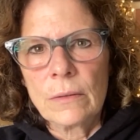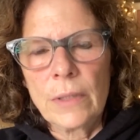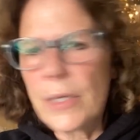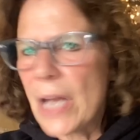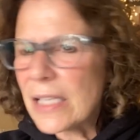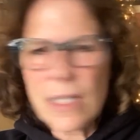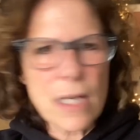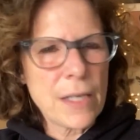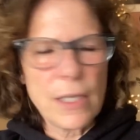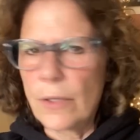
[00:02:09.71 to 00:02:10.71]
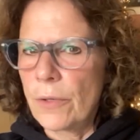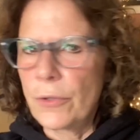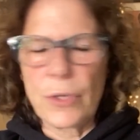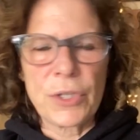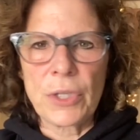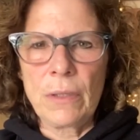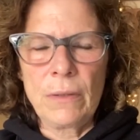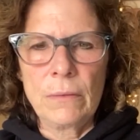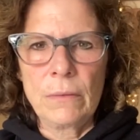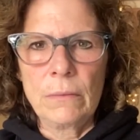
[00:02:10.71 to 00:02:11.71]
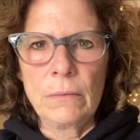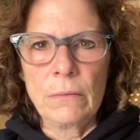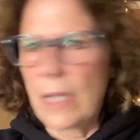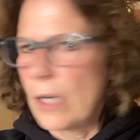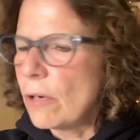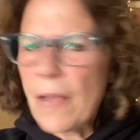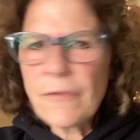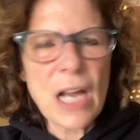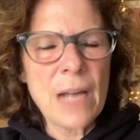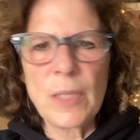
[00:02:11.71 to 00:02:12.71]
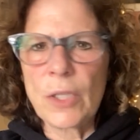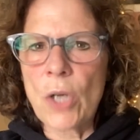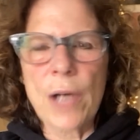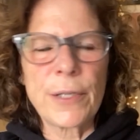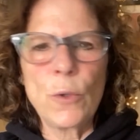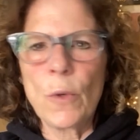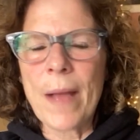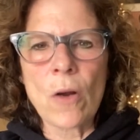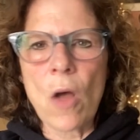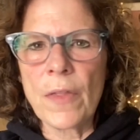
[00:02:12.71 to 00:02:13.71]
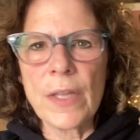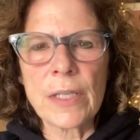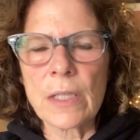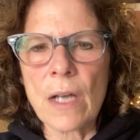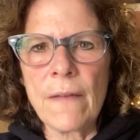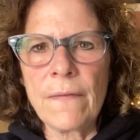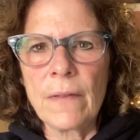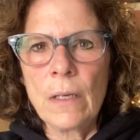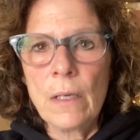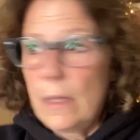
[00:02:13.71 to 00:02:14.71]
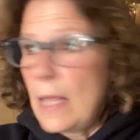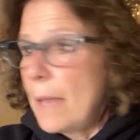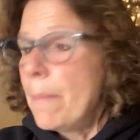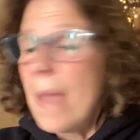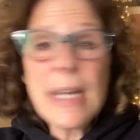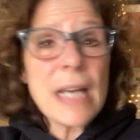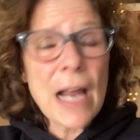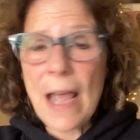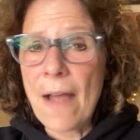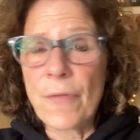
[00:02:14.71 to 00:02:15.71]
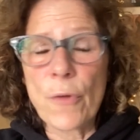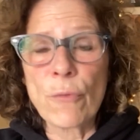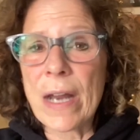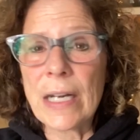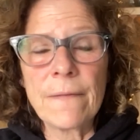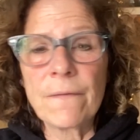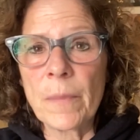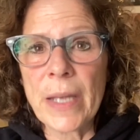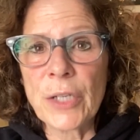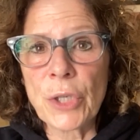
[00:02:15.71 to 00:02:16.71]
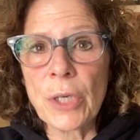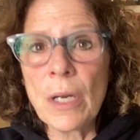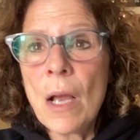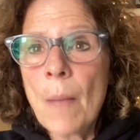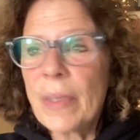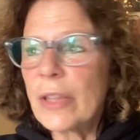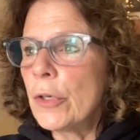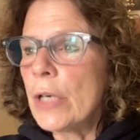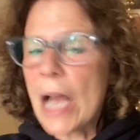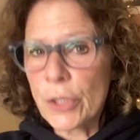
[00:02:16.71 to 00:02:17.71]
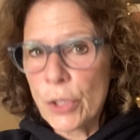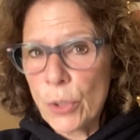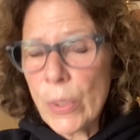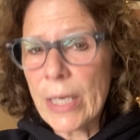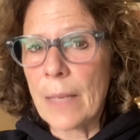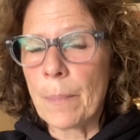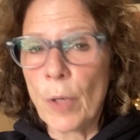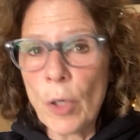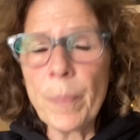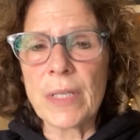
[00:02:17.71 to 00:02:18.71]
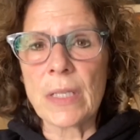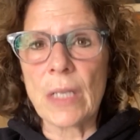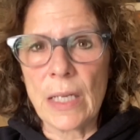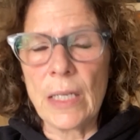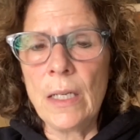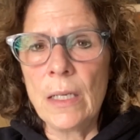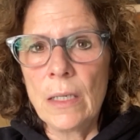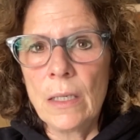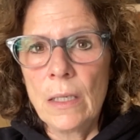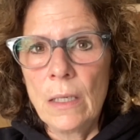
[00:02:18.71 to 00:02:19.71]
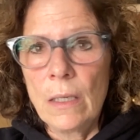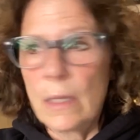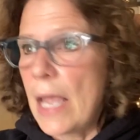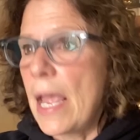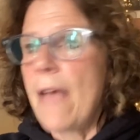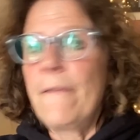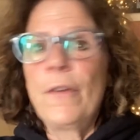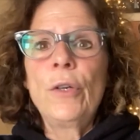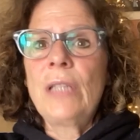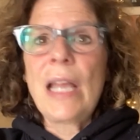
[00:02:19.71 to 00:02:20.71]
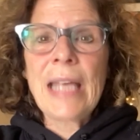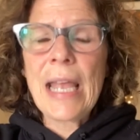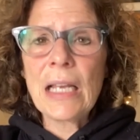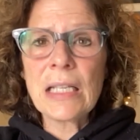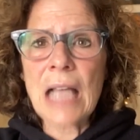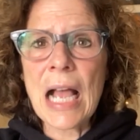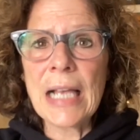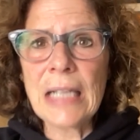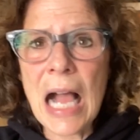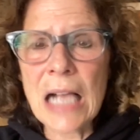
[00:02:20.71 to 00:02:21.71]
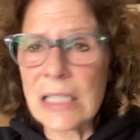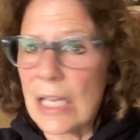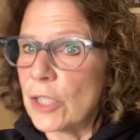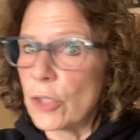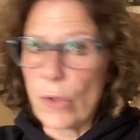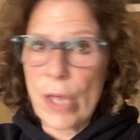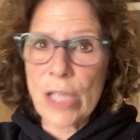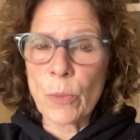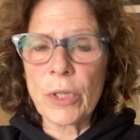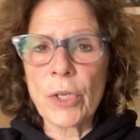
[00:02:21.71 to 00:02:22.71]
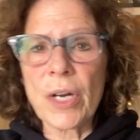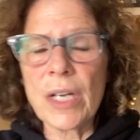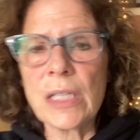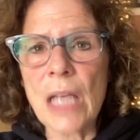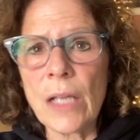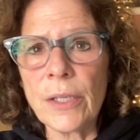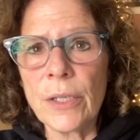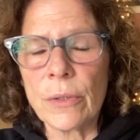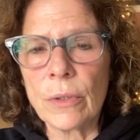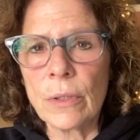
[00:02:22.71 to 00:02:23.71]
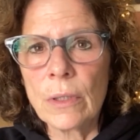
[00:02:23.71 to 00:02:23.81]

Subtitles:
They're not studying nutrition. They don't have time to talk to you about all this stuff. They may not have the right information, but they're not doing it purposely. They have heard that kale is high in oxalate, so that's what they're going to tell you.